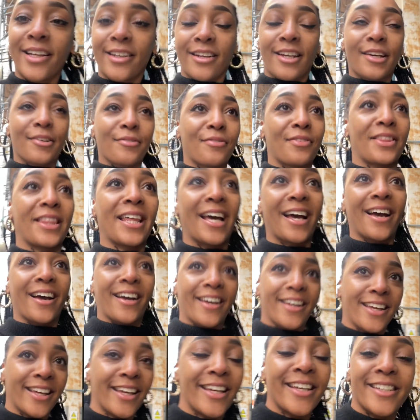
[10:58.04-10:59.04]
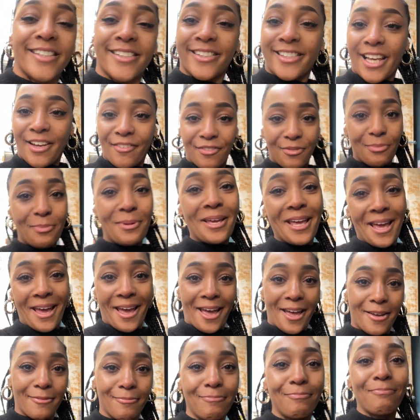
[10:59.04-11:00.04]
love that it is 7
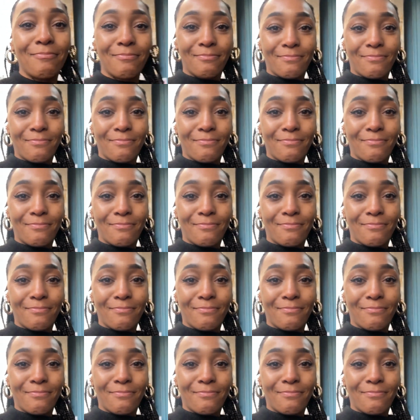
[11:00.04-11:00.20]
p.m.